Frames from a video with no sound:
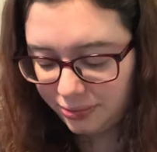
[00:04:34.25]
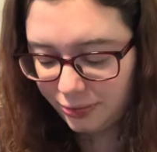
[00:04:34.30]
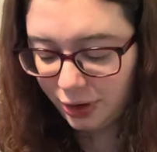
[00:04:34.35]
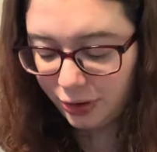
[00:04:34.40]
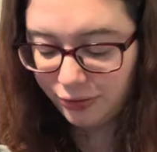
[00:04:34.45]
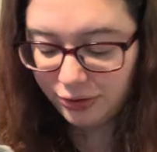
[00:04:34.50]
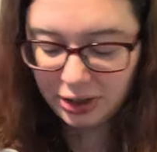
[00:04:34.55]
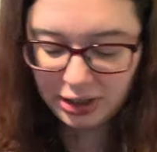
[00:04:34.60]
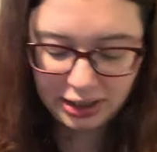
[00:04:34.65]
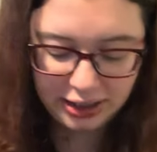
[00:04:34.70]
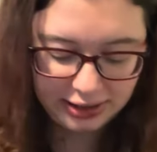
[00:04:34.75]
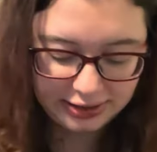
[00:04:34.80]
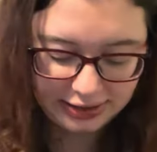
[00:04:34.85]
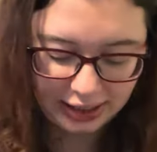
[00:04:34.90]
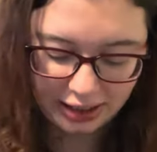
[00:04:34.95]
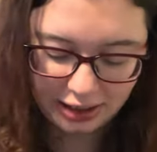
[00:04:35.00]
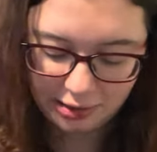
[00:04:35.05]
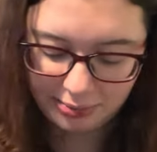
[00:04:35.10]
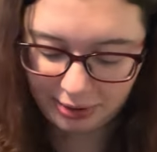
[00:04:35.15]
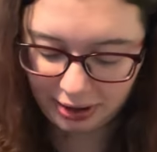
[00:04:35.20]
Really
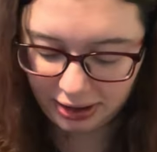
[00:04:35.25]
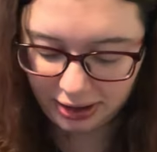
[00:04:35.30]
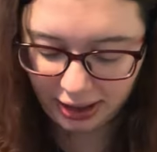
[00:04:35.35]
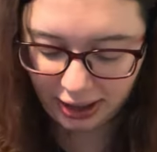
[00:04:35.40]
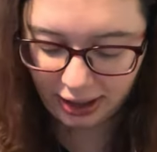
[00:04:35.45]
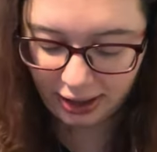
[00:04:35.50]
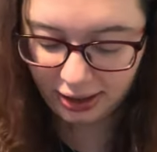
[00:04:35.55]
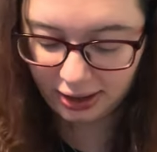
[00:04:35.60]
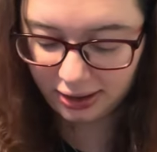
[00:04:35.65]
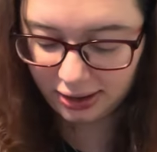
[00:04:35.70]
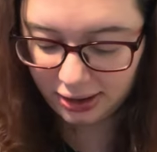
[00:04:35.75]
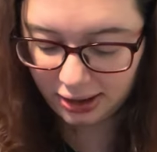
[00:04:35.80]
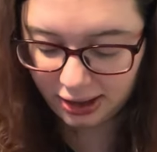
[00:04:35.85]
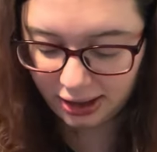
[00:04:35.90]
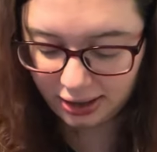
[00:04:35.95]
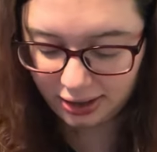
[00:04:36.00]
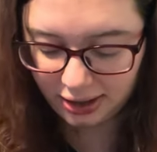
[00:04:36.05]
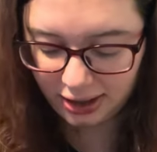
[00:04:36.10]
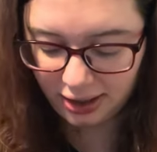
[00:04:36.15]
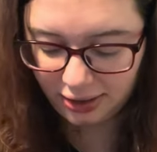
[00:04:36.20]
excited about that.
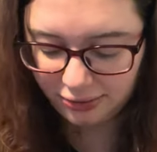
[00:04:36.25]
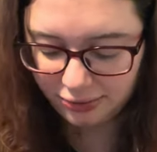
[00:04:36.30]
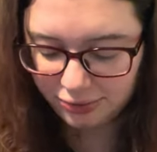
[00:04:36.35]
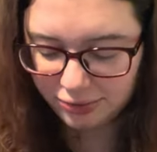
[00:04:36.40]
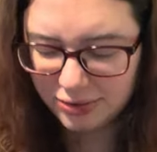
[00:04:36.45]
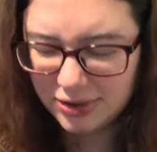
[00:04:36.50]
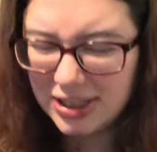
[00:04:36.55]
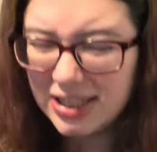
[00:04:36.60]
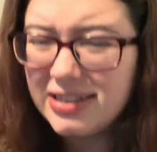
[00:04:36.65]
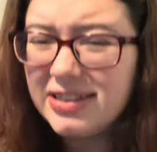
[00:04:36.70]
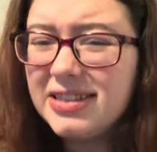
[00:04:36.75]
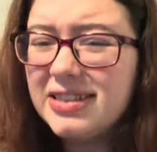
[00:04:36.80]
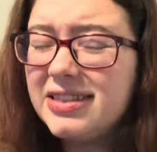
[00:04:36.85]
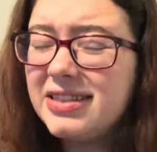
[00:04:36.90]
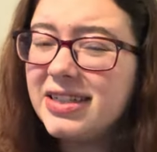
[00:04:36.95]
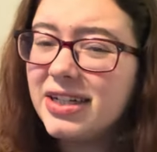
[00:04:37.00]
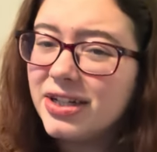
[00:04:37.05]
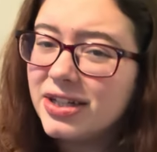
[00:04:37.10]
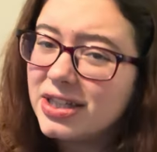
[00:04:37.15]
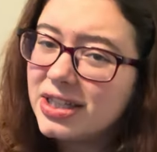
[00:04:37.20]
Again, not
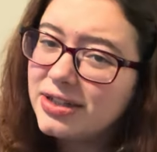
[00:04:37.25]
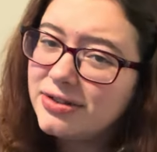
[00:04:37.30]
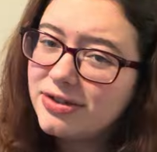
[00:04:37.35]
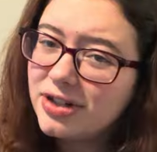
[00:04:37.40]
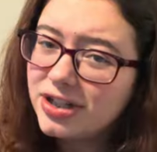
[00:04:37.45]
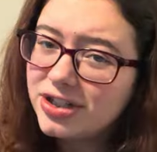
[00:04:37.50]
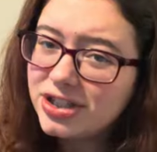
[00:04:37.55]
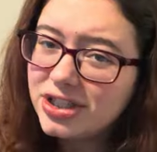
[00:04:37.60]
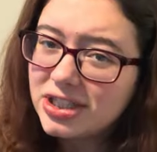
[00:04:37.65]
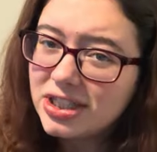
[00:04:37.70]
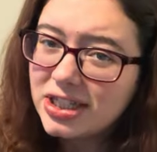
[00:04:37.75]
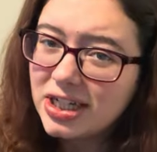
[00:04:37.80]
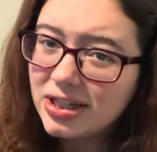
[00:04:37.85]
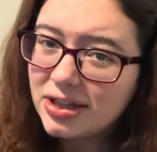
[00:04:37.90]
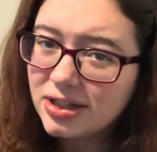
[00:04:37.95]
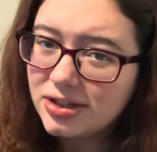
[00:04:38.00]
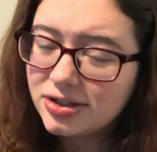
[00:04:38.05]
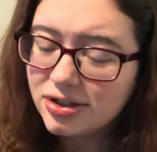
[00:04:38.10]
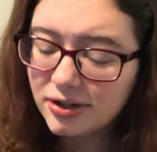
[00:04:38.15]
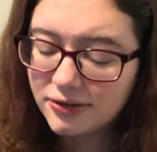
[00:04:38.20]
necessarily rushing to get
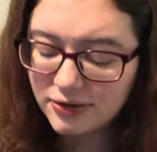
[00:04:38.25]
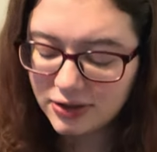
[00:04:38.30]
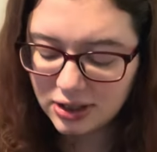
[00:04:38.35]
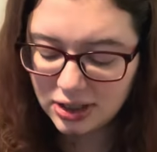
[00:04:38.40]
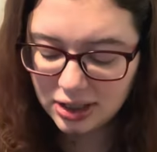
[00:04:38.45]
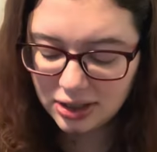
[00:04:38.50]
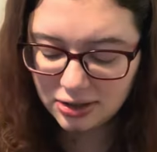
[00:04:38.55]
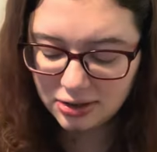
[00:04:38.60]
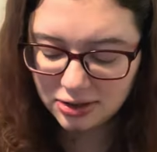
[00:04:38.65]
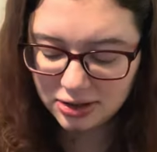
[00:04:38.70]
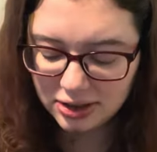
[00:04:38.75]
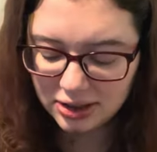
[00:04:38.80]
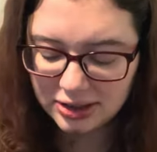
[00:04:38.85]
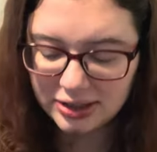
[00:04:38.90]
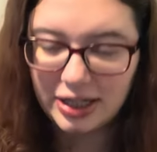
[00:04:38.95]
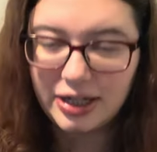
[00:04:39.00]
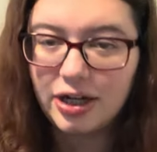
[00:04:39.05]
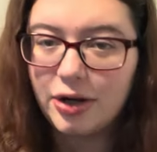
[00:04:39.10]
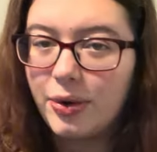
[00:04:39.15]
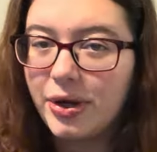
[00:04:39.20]
this off the needles, because
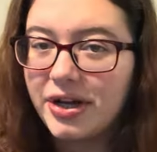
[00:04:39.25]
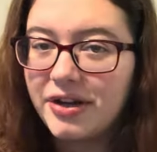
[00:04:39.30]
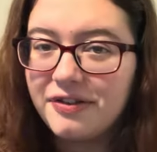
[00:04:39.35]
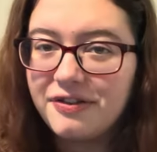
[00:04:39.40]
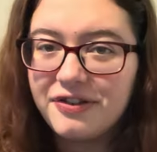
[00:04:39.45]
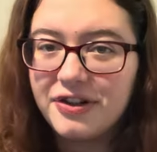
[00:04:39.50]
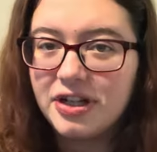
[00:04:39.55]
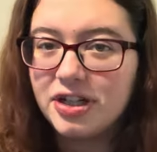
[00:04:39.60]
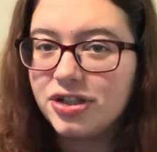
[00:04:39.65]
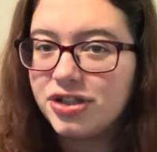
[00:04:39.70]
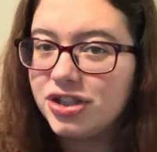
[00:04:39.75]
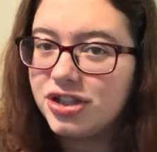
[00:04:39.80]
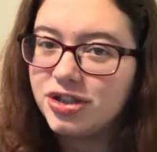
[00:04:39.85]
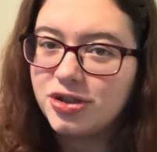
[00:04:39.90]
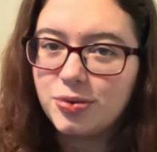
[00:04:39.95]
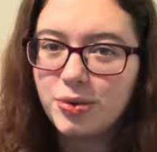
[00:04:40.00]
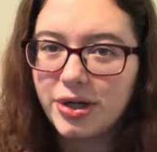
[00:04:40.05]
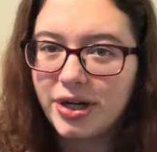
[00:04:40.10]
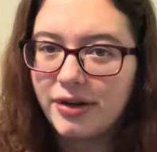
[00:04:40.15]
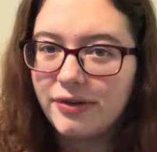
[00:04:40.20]
I know I could finish this
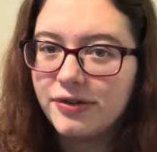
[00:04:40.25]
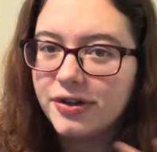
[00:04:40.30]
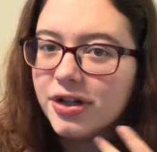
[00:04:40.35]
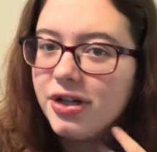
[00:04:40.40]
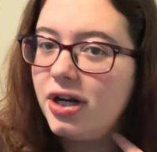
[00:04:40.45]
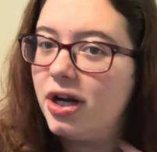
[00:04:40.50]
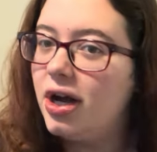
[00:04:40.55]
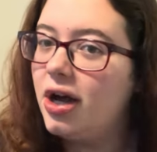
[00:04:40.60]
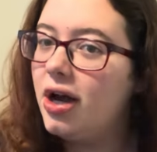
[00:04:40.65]
whenever,